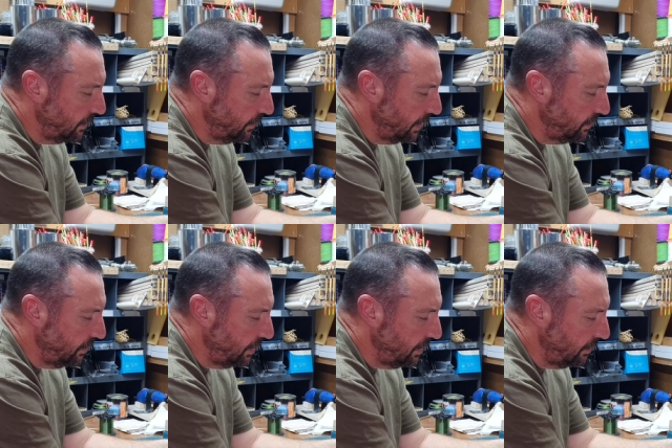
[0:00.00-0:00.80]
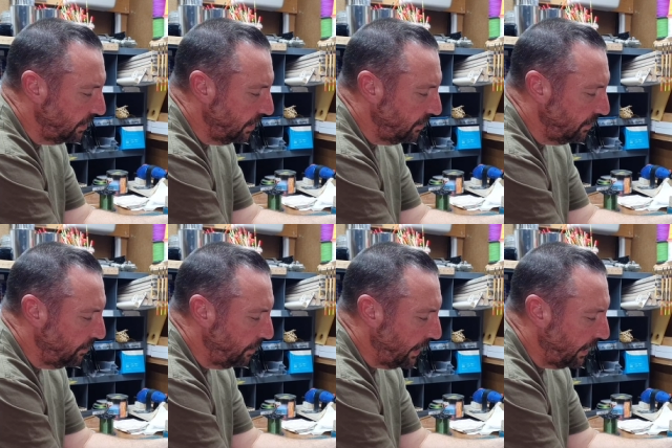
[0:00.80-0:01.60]
So make sure you don't go
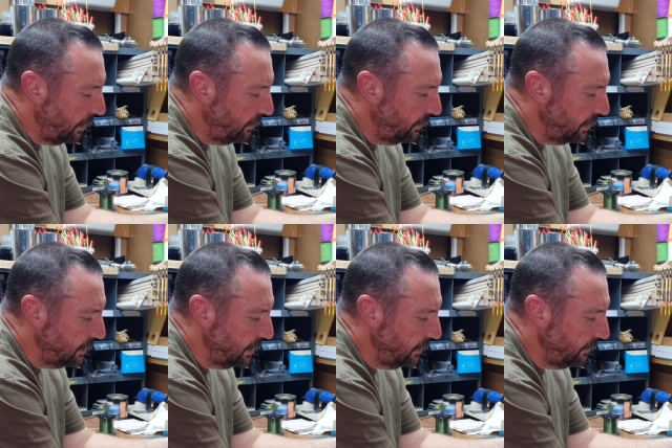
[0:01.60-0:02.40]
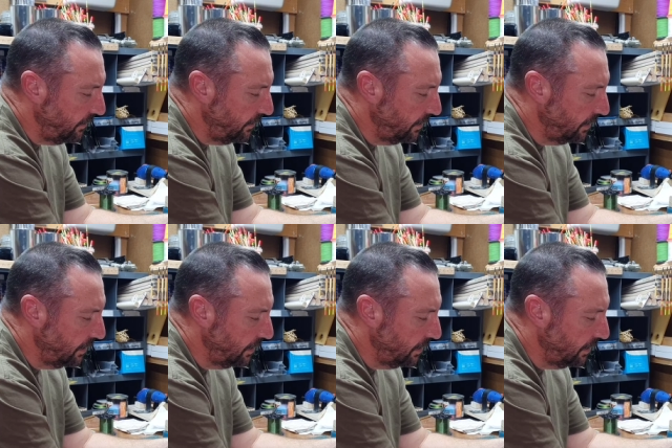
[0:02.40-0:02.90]
back over yourself.